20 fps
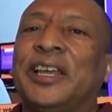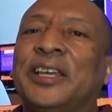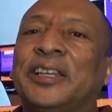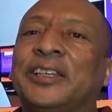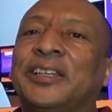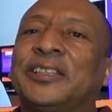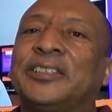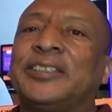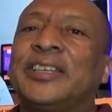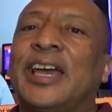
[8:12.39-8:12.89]

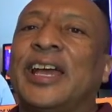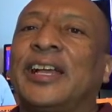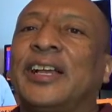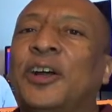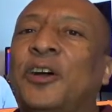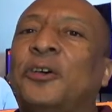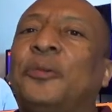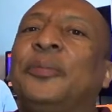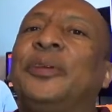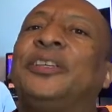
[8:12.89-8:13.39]
let's not
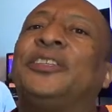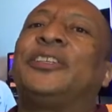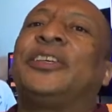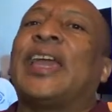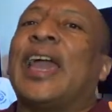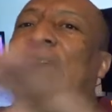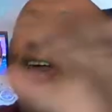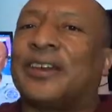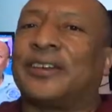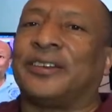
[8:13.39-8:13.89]
go be
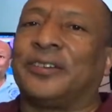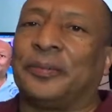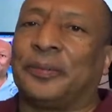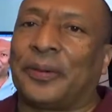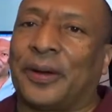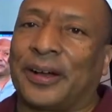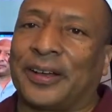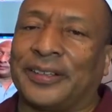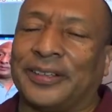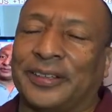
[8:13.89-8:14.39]
scattered
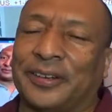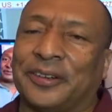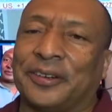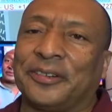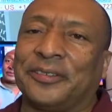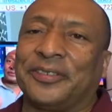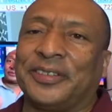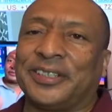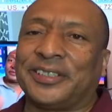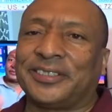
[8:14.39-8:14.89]
apart the
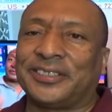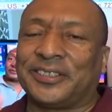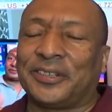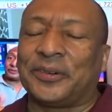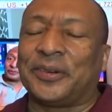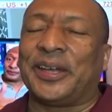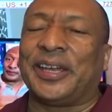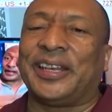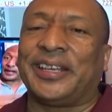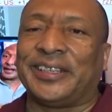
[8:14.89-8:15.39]
earth. Let's
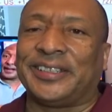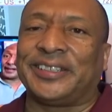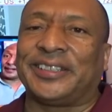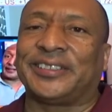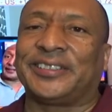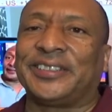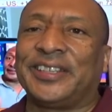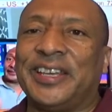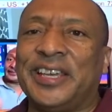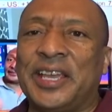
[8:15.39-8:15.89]
go ahead and
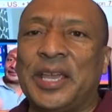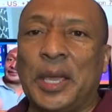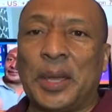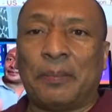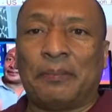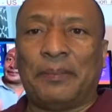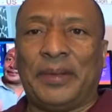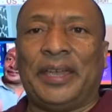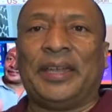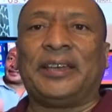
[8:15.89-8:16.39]
just
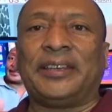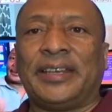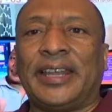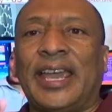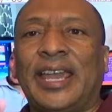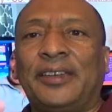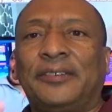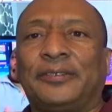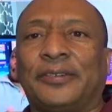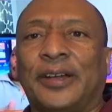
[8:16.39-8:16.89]
make a
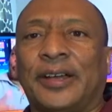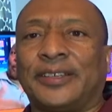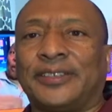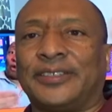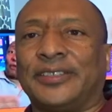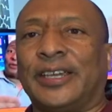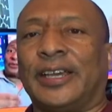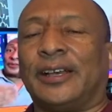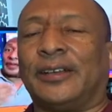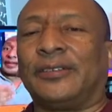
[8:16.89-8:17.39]
name for
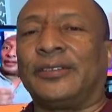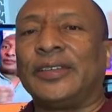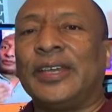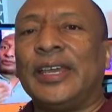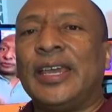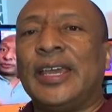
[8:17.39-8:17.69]
ourselves.